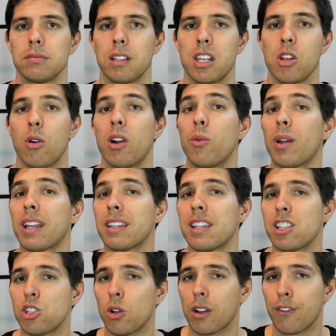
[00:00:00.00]
Now I reckon the
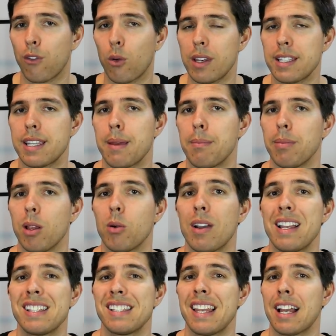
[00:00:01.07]
stock 4010 blower
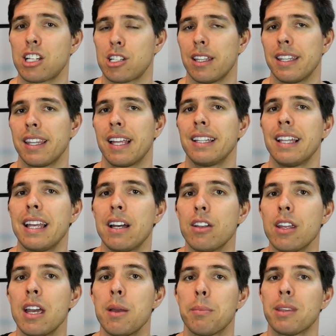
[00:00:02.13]
isn't actually that
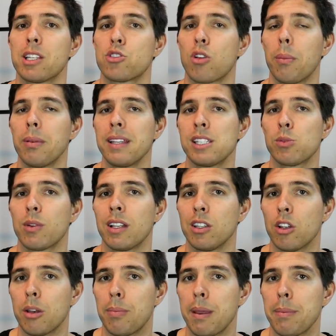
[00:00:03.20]
loud, but the trouble is when a
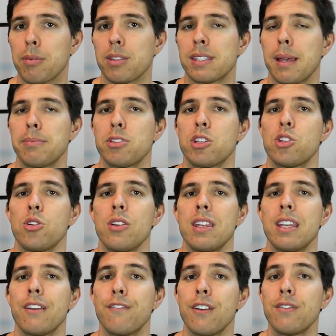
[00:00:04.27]
lot of people substitute
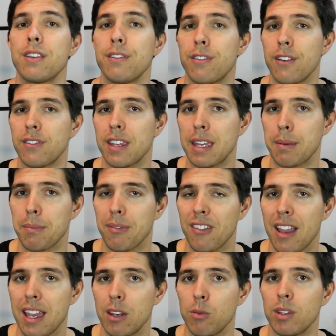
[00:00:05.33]
in a 5015
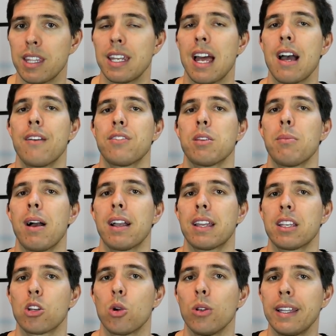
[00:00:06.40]
fan with an
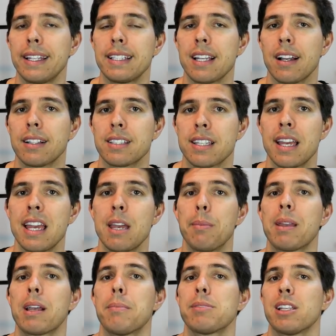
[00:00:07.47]
aftermarket cooling duct,
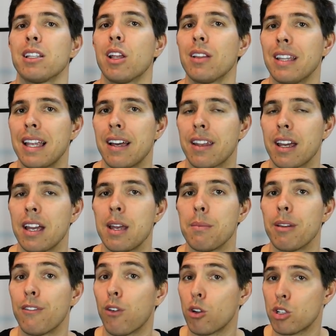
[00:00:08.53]
becomes a lot louder.
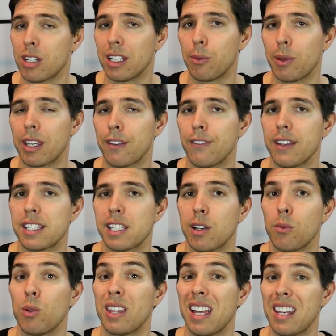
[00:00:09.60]
but fortunately we can fix
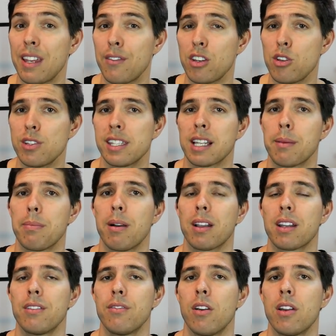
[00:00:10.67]
it without even using a buck
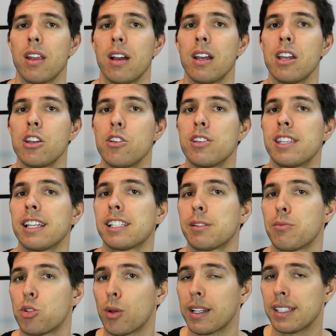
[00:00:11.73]
converter, using
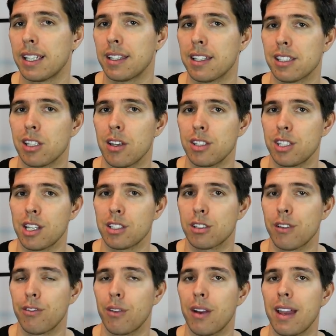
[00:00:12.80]
some tricks in the slicing
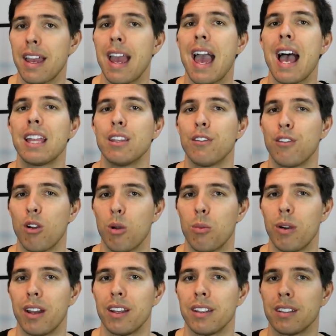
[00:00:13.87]
software and the
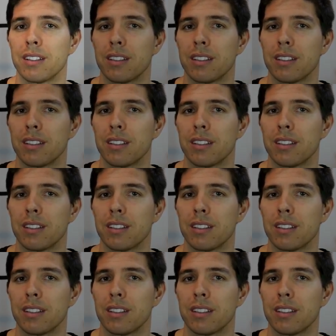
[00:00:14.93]
firmware.